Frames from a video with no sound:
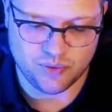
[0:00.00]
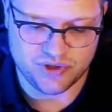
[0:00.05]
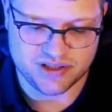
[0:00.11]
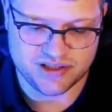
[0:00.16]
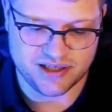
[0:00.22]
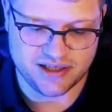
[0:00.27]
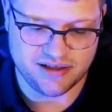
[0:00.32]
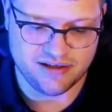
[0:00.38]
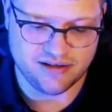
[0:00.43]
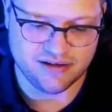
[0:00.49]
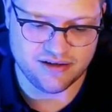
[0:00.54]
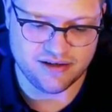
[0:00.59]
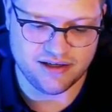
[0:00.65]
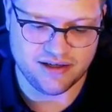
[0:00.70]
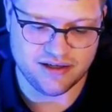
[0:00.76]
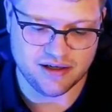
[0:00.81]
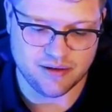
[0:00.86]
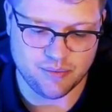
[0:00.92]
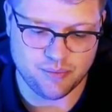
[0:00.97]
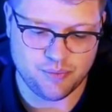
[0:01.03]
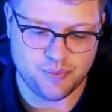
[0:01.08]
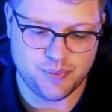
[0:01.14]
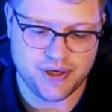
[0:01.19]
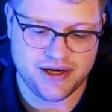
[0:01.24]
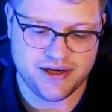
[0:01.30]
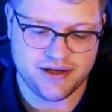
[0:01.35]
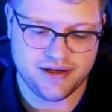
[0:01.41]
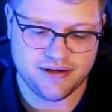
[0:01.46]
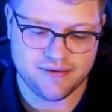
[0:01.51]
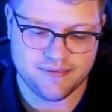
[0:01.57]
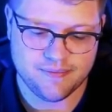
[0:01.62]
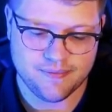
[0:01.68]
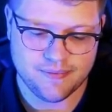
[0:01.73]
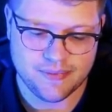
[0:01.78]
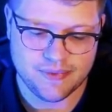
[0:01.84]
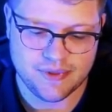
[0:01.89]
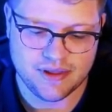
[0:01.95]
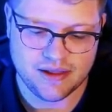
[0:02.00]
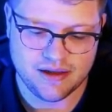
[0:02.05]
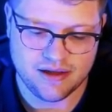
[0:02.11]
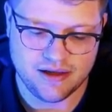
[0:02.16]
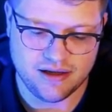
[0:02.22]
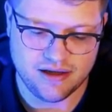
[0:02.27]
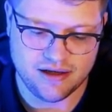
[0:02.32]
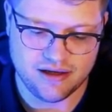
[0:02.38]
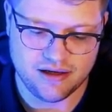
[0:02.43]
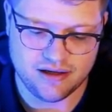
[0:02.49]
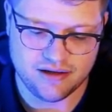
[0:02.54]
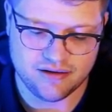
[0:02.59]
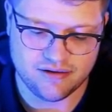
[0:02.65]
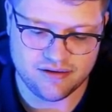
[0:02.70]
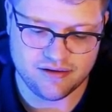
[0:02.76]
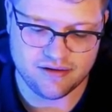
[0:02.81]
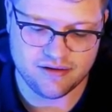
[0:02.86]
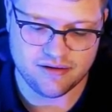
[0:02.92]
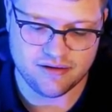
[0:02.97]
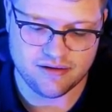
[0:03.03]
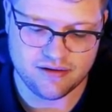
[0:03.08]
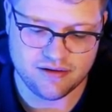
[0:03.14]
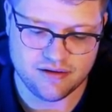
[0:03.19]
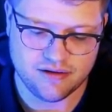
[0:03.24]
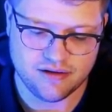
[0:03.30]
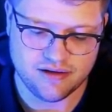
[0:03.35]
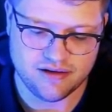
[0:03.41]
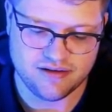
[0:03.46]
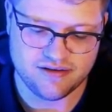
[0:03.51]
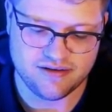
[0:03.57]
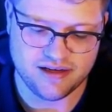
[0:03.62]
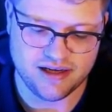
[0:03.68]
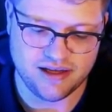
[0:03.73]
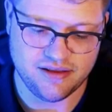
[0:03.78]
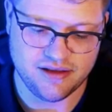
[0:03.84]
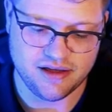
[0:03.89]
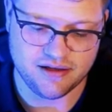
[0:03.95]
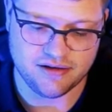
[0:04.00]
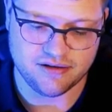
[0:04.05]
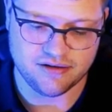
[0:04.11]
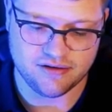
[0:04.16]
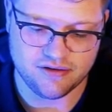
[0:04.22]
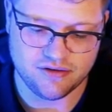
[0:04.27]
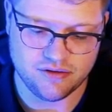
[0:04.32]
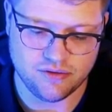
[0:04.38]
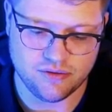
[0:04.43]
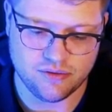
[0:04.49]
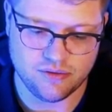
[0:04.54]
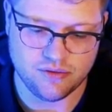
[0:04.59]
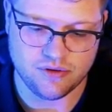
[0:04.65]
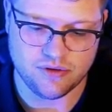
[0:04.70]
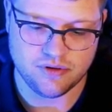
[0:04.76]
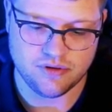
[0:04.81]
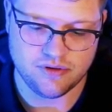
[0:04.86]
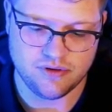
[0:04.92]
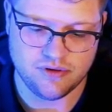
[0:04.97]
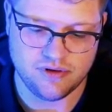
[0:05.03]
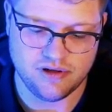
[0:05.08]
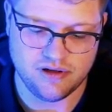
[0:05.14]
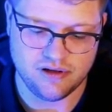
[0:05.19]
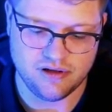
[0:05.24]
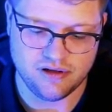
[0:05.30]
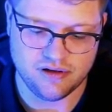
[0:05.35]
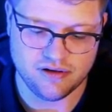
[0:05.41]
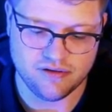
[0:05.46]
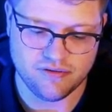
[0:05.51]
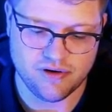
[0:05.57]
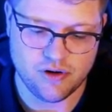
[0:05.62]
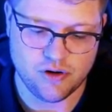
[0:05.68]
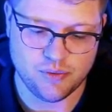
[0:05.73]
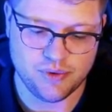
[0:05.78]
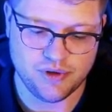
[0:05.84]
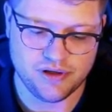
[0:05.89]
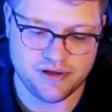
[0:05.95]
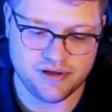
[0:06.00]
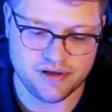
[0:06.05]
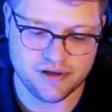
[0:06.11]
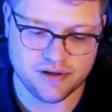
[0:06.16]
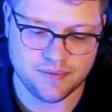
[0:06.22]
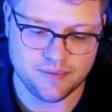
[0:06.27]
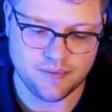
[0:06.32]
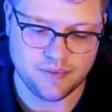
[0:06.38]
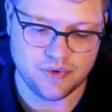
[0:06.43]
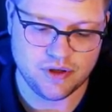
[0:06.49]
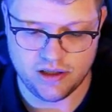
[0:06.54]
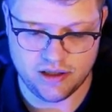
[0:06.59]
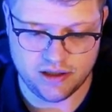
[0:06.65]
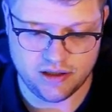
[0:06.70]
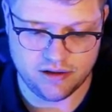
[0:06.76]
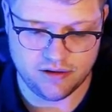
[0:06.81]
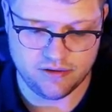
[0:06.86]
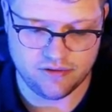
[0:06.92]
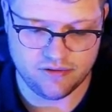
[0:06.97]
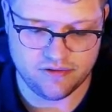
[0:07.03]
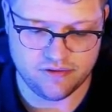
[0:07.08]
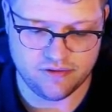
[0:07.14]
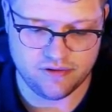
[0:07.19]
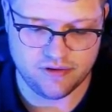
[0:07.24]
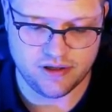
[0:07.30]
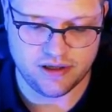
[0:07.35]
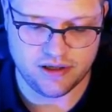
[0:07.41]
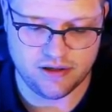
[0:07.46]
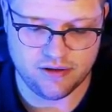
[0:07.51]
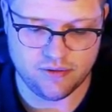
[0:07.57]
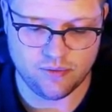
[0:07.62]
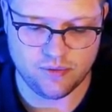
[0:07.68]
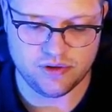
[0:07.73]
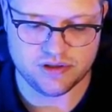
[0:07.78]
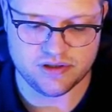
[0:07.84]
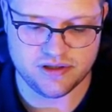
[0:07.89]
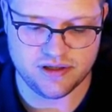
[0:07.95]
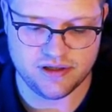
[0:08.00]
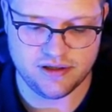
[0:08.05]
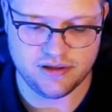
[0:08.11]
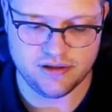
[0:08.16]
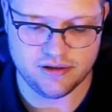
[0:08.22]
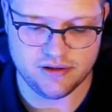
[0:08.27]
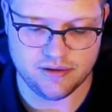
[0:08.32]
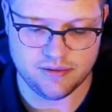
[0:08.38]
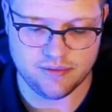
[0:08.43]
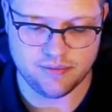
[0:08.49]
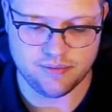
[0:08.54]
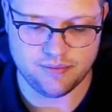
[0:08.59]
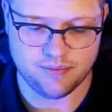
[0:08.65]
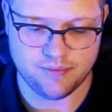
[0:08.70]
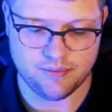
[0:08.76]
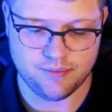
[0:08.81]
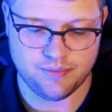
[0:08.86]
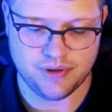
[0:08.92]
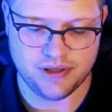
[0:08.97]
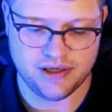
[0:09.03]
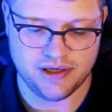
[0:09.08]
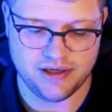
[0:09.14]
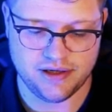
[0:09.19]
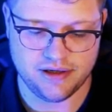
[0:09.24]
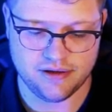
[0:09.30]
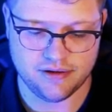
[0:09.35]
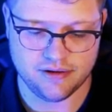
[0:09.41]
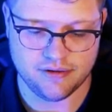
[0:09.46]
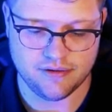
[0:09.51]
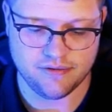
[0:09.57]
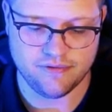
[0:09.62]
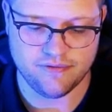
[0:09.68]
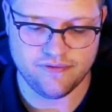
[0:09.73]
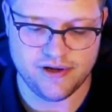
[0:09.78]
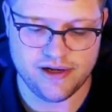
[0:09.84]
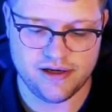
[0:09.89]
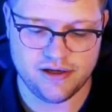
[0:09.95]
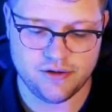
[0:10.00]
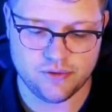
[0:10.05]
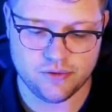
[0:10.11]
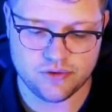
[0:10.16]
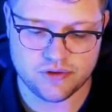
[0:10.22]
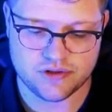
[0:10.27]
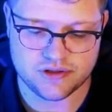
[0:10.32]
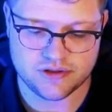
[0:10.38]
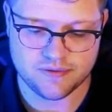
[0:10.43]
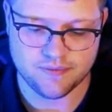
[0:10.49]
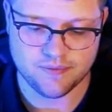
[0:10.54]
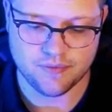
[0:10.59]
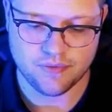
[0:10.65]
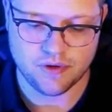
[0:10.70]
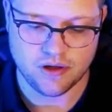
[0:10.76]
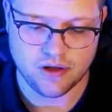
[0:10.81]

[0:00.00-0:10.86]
We say here inner padding and assign that to the variable here. And then we say here padding values.